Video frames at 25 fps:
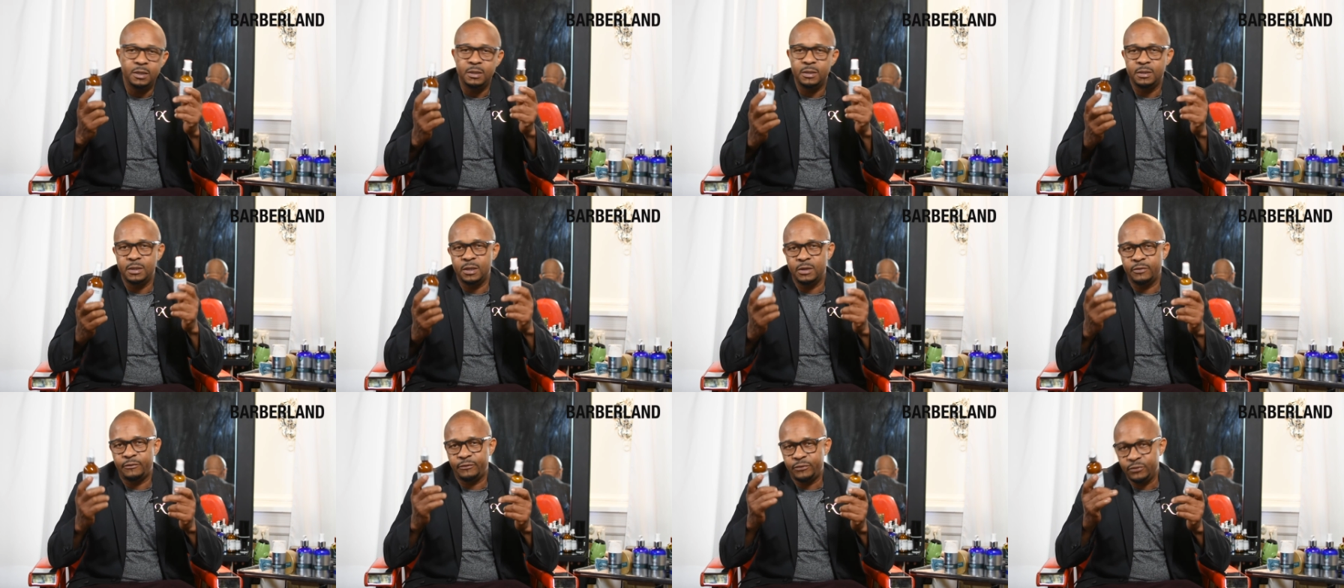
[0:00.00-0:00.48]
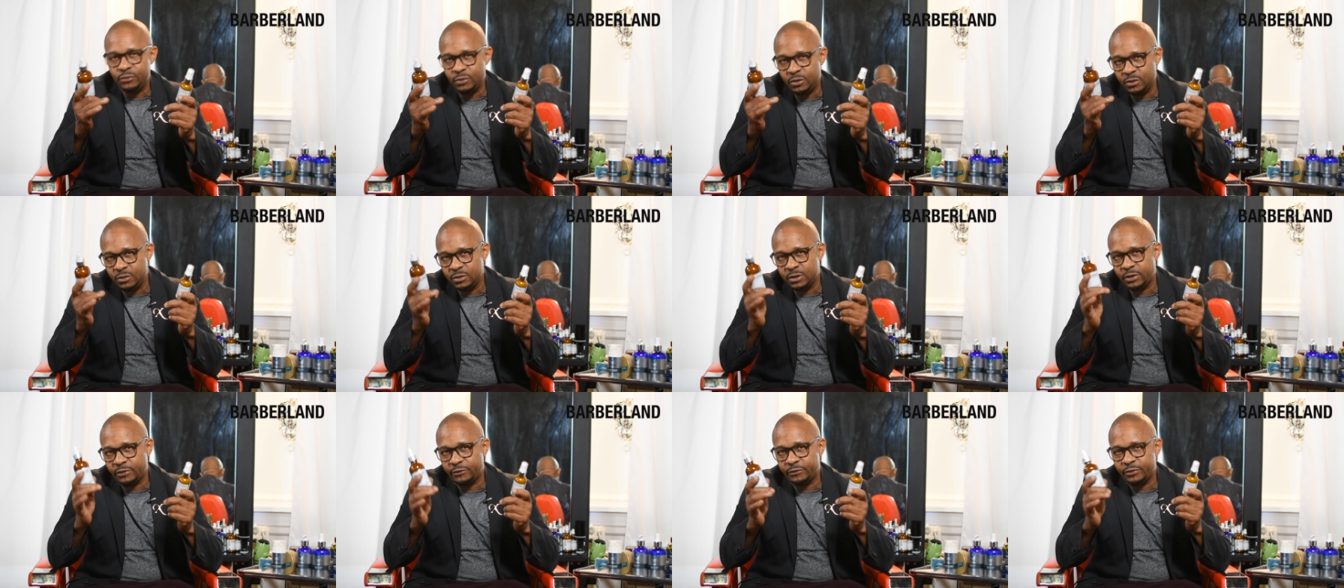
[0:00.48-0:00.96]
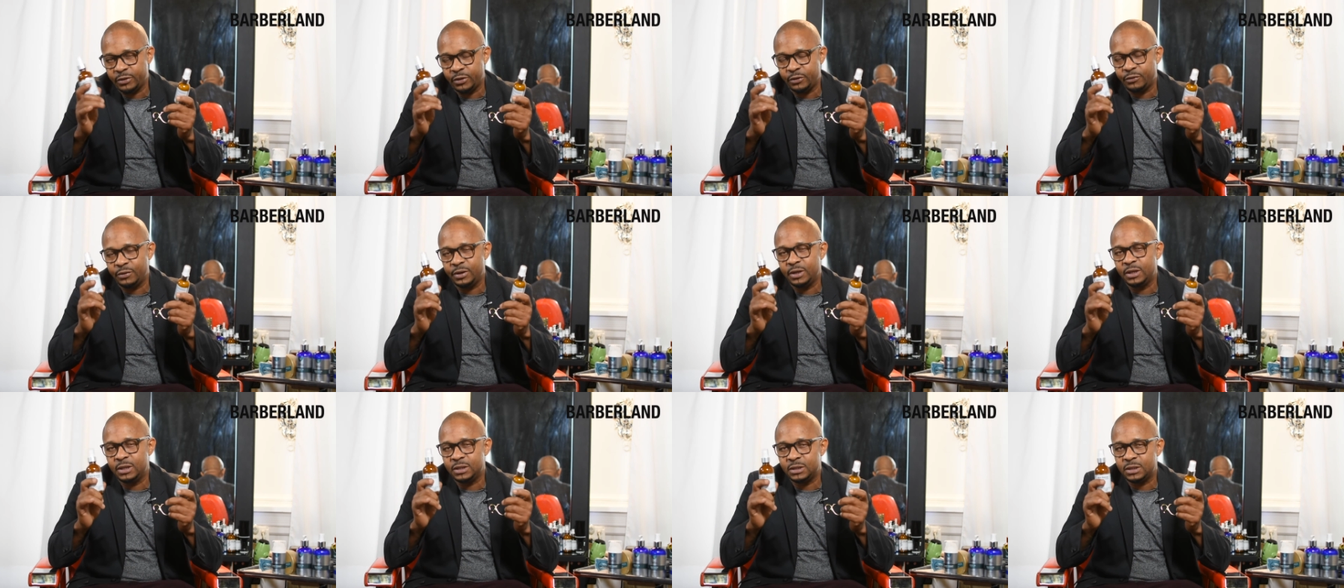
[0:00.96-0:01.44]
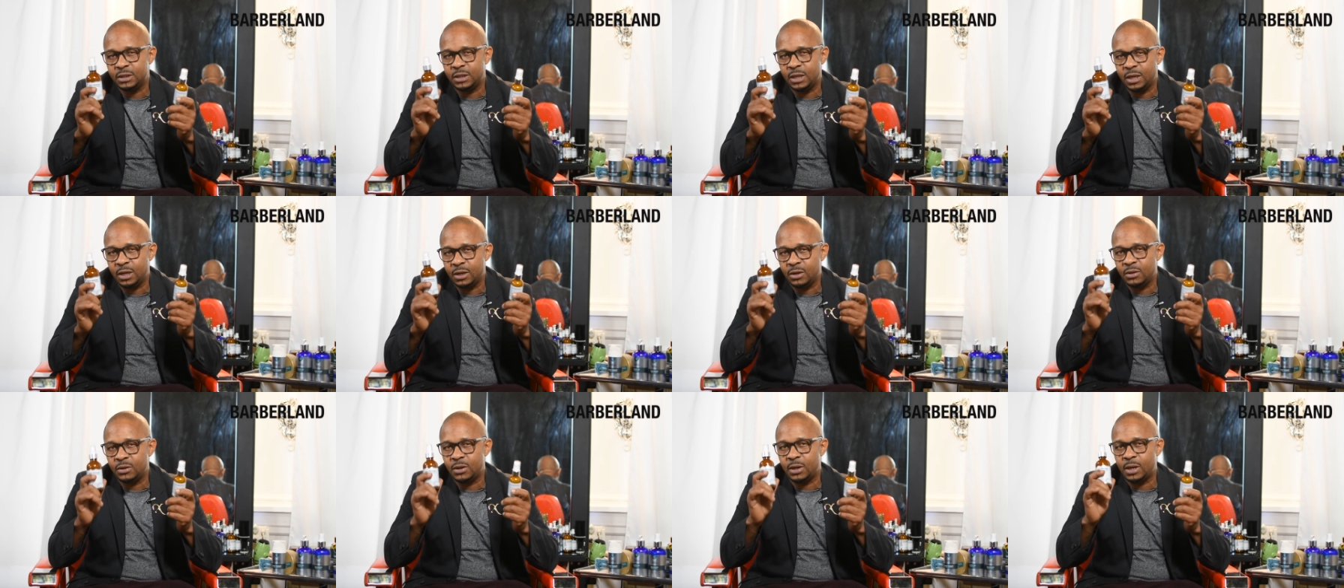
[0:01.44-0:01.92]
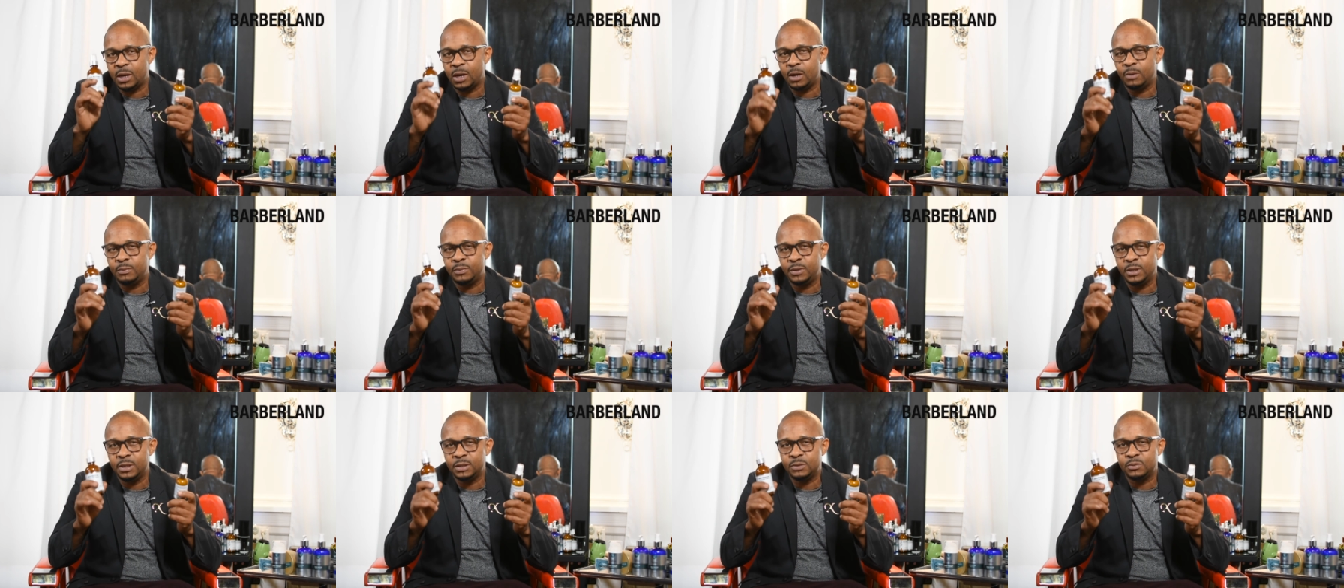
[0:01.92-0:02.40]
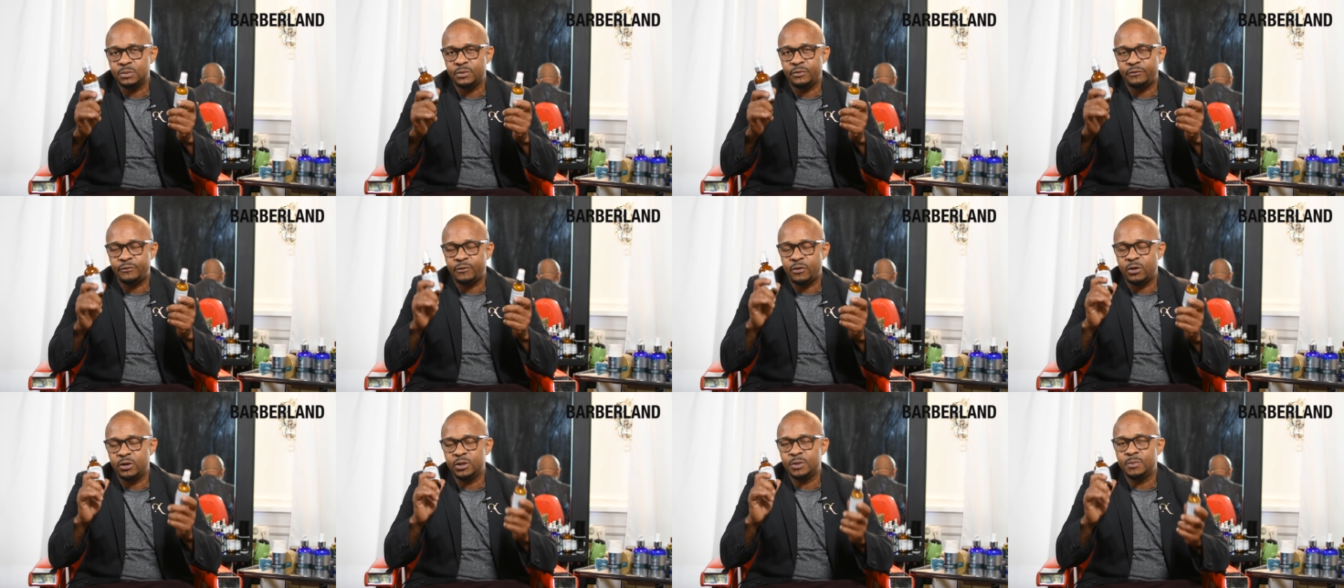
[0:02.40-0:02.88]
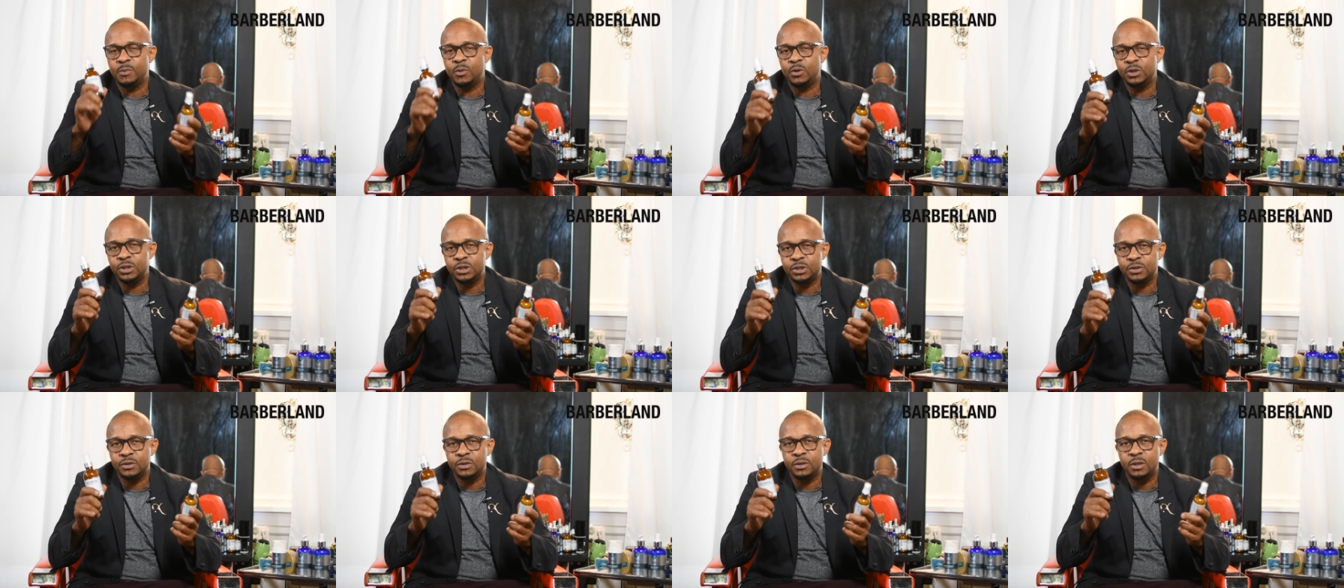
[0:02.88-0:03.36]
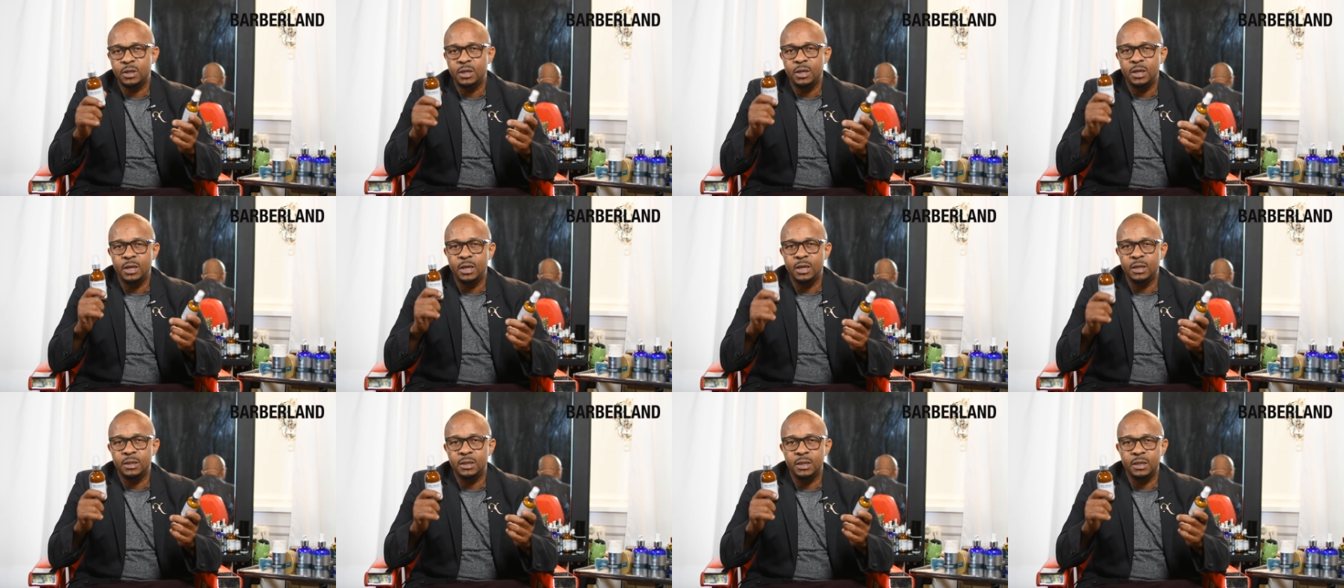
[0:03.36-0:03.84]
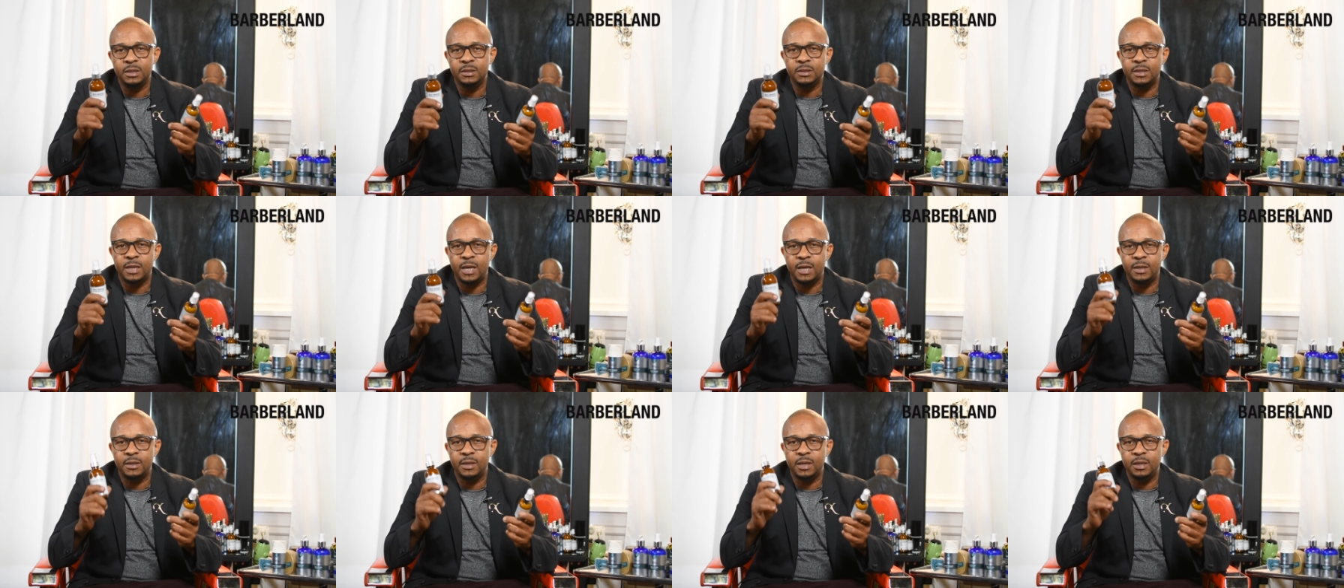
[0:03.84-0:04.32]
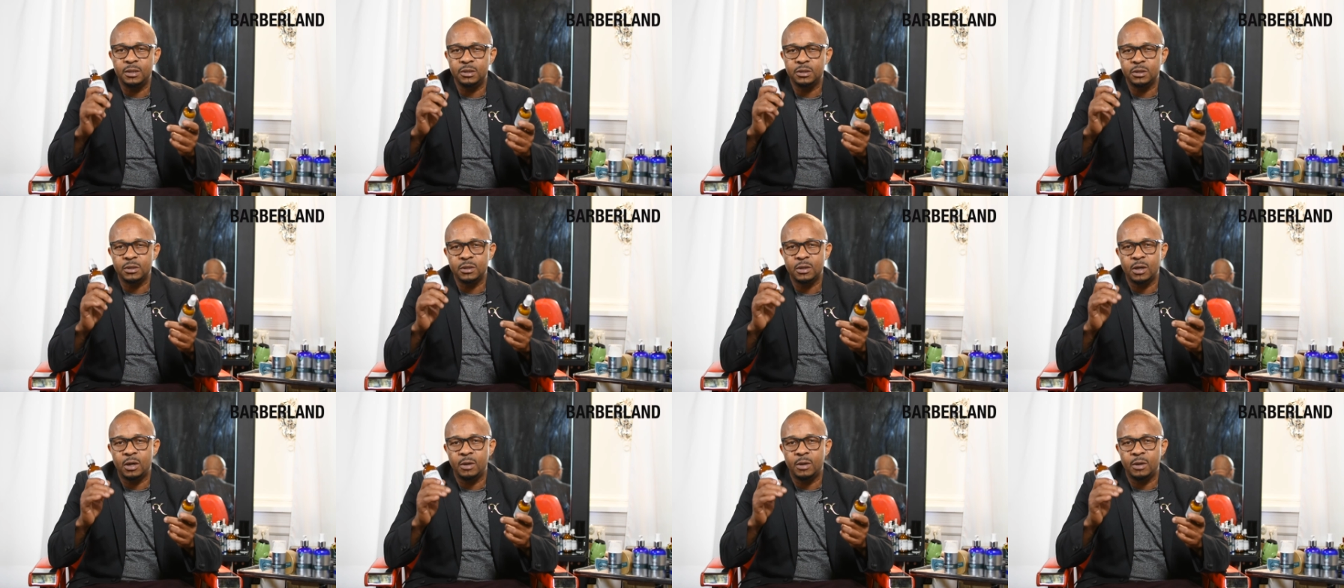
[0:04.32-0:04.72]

There are a few little different ingredients in here that help this as far as moisture and things of that nature.